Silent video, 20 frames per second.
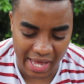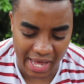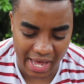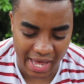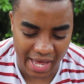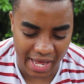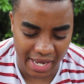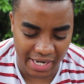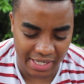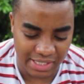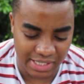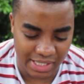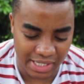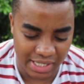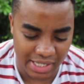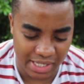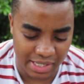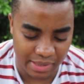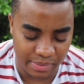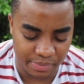and
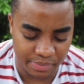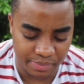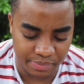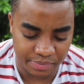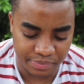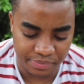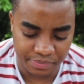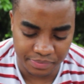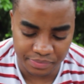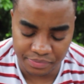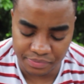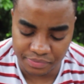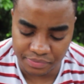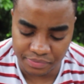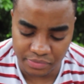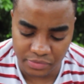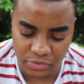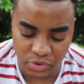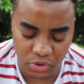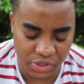
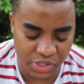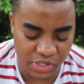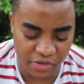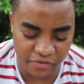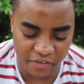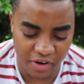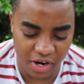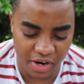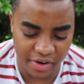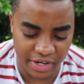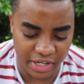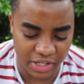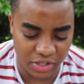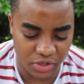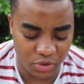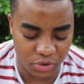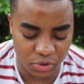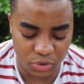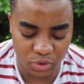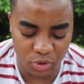your Safari,
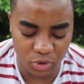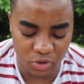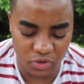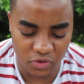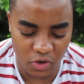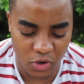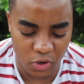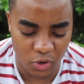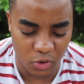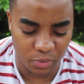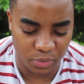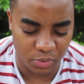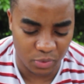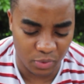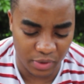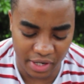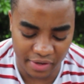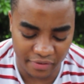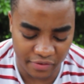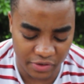your Google Chrome,
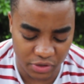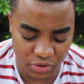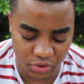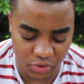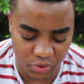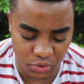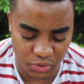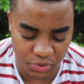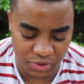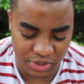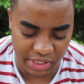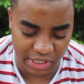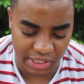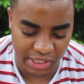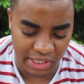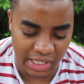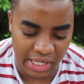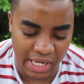whatever you're using,